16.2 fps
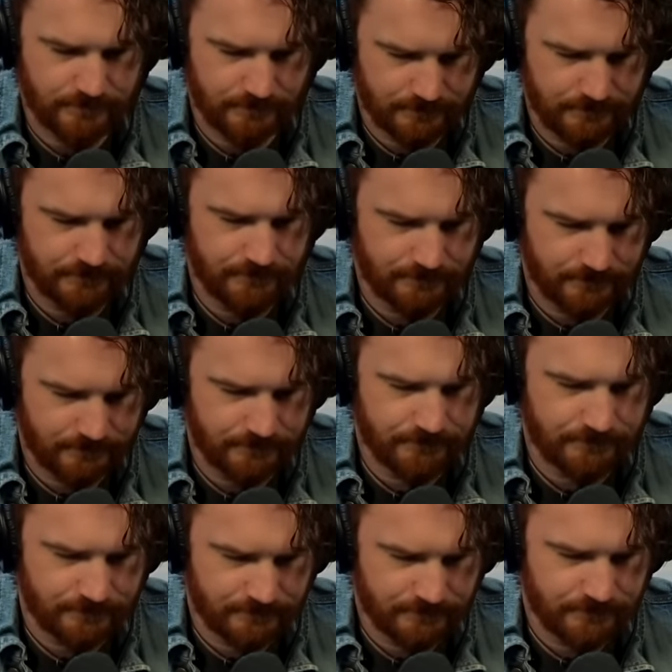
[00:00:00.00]

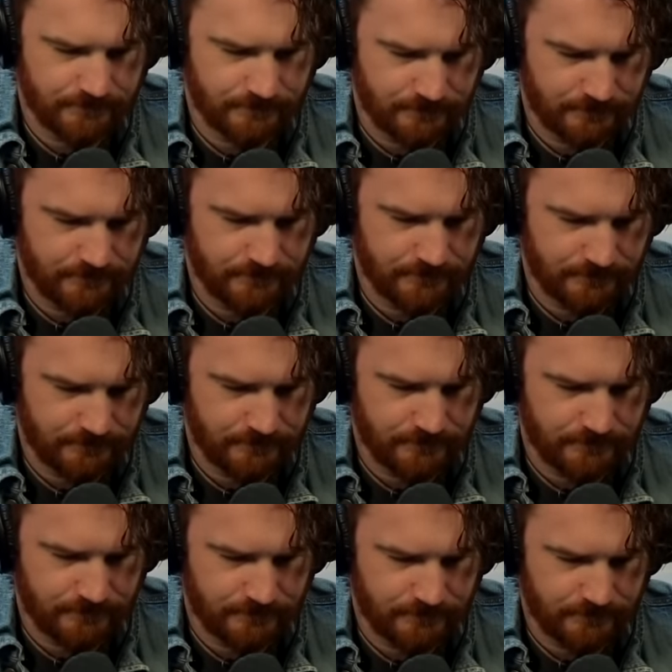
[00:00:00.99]

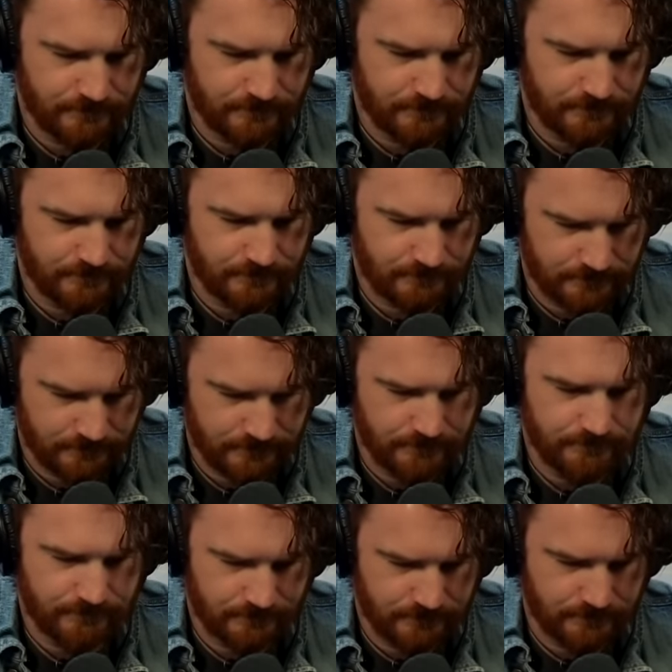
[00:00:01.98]

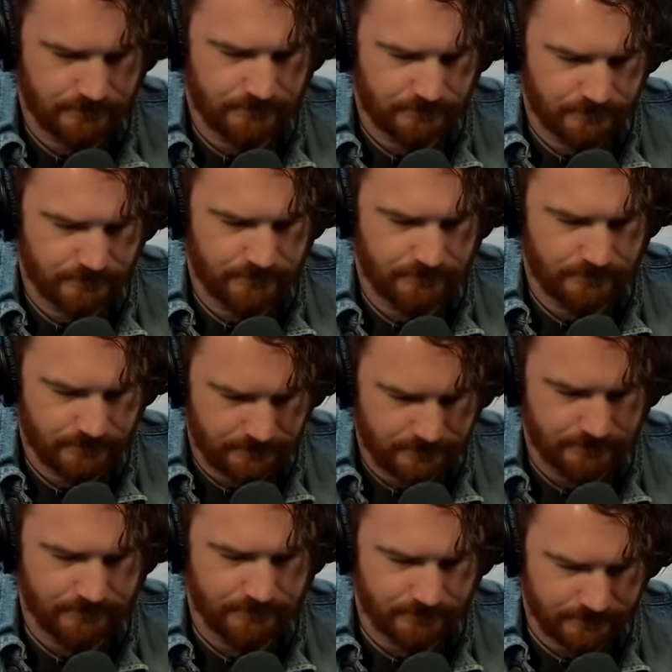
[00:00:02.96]

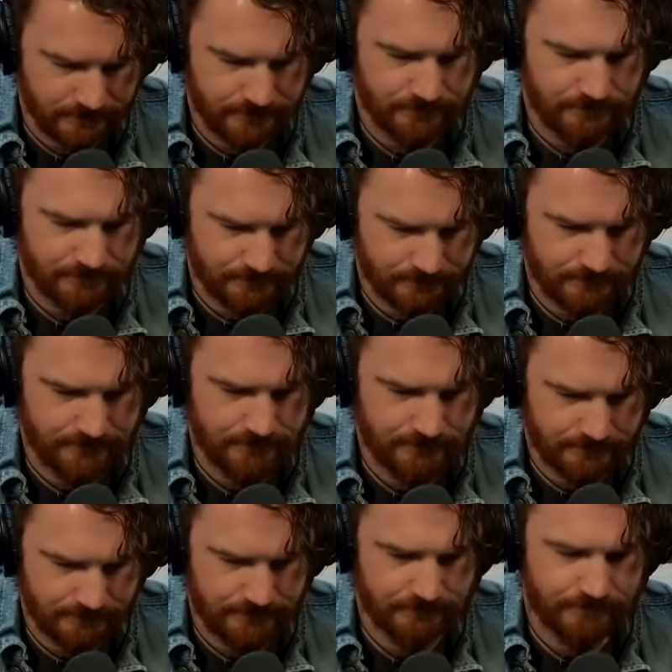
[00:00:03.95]

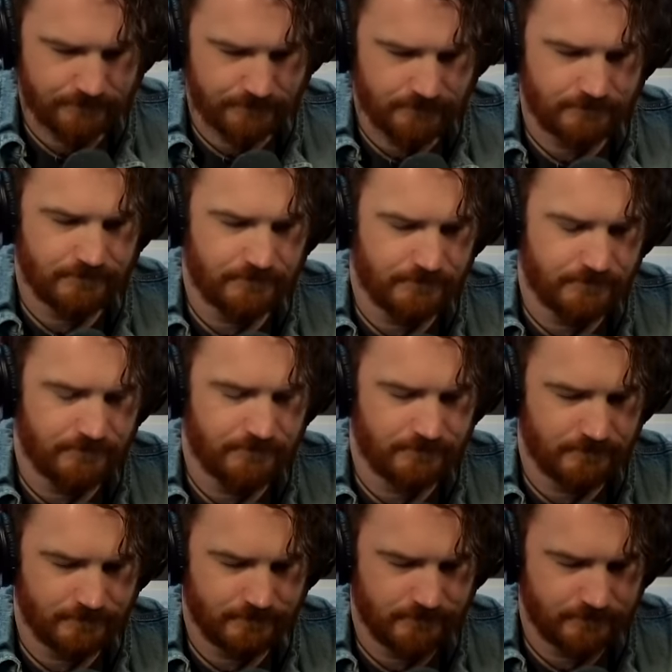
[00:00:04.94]

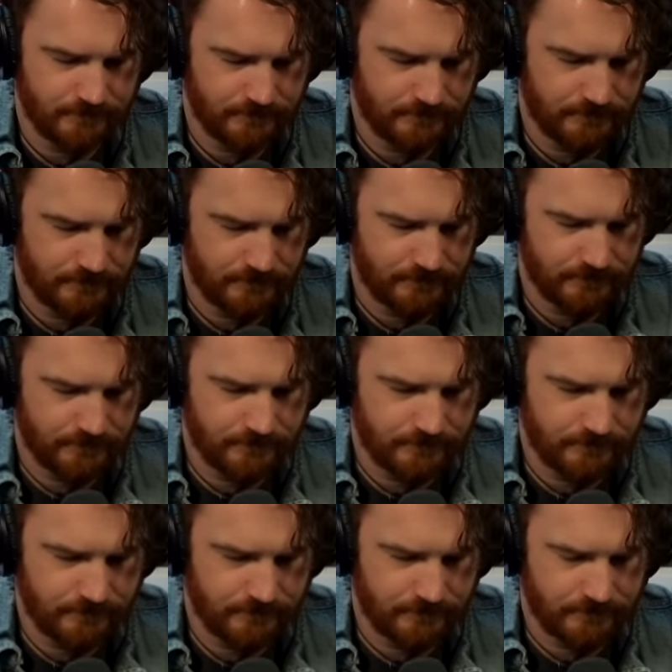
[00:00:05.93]

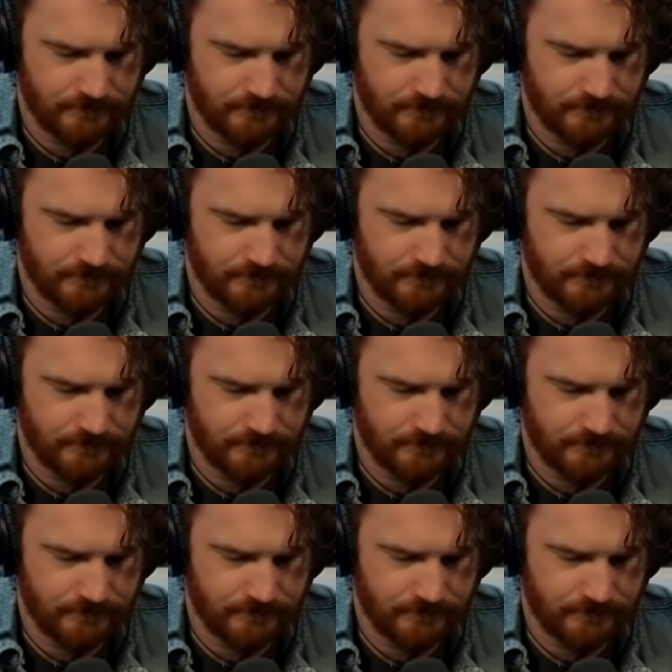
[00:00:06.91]
[no speech]